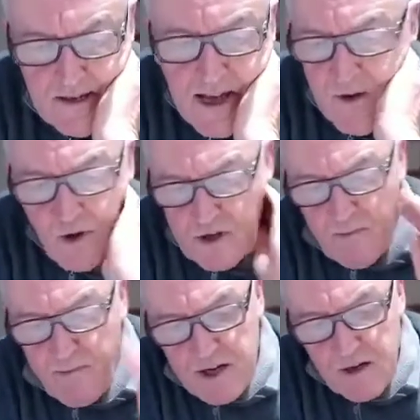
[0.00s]
they
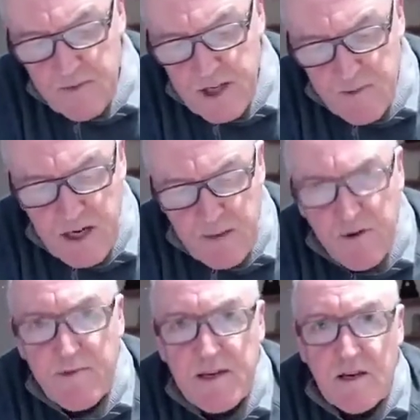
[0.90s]
wouldn't pick up these
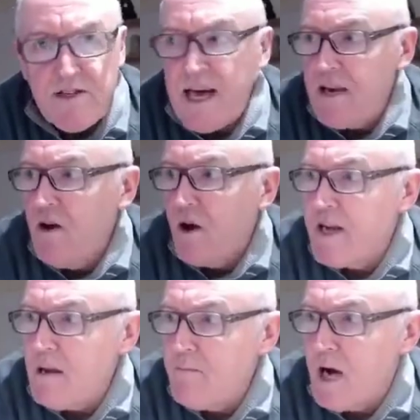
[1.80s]
people because they're not
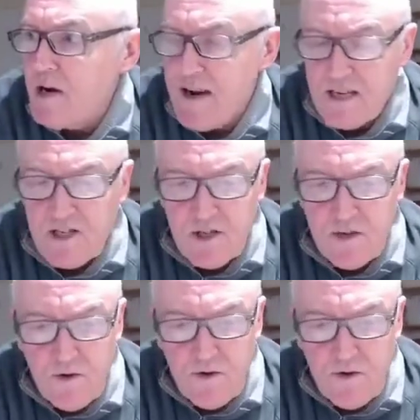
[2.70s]
yet pyrexical,